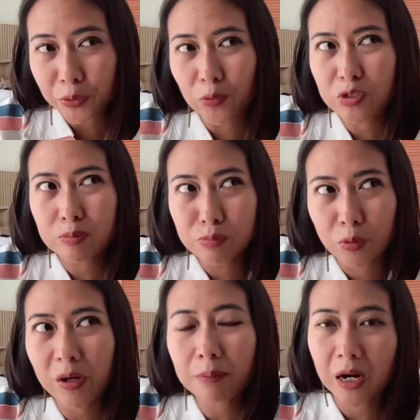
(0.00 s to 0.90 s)
knows
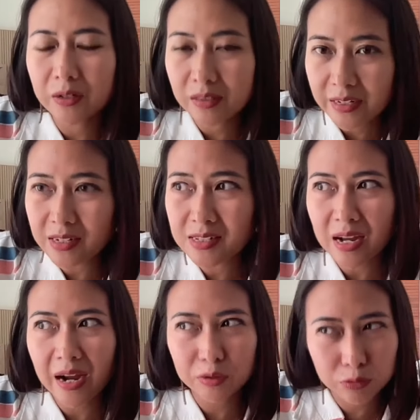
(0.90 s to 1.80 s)
more about
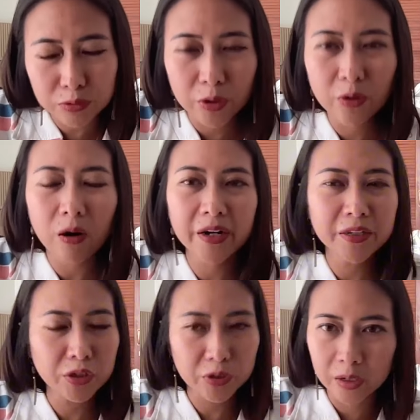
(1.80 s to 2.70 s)
these, I do know, are
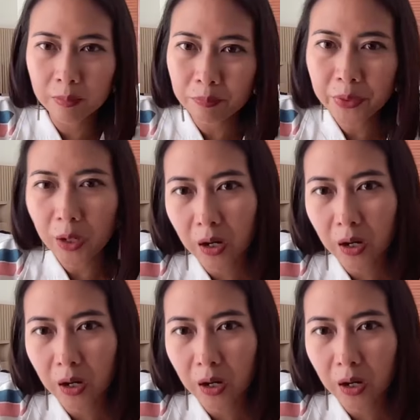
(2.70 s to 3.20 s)
in Europe,